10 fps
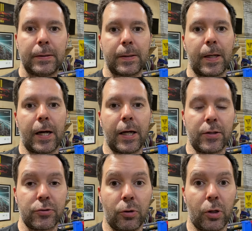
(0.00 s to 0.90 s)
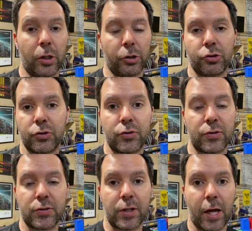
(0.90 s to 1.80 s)
It's no longer just the
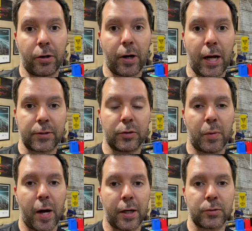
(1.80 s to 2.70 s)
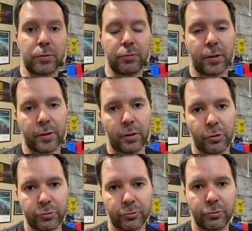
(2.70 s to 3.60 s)
standard AxelBox. We've got the
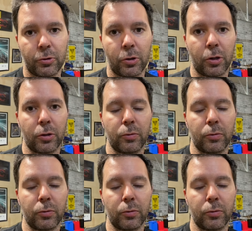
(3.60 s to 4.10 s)
Ultra 4.